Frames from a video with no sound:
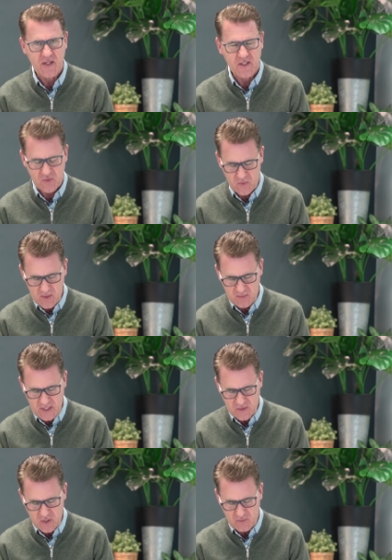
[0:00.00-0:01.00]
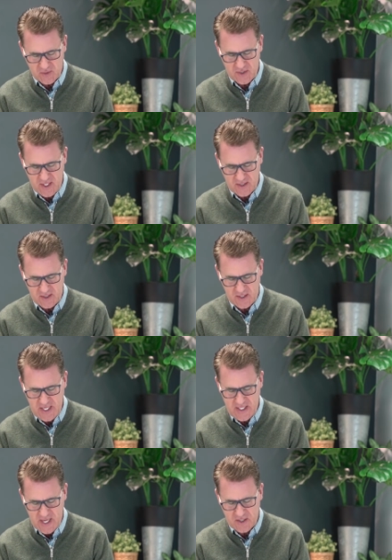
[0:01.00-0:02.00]
that's what it means, overtaken
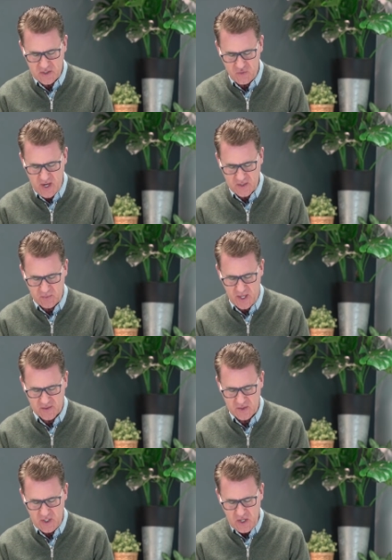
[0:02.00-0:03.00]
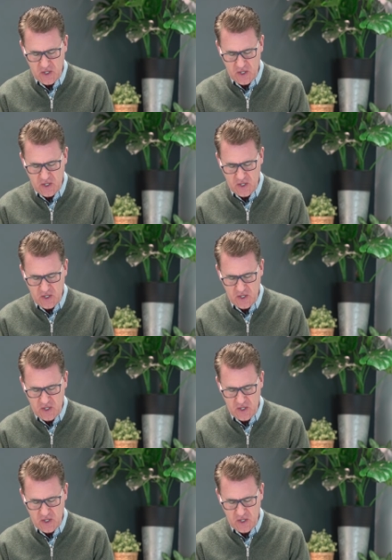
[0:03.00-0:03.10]
in any trespass.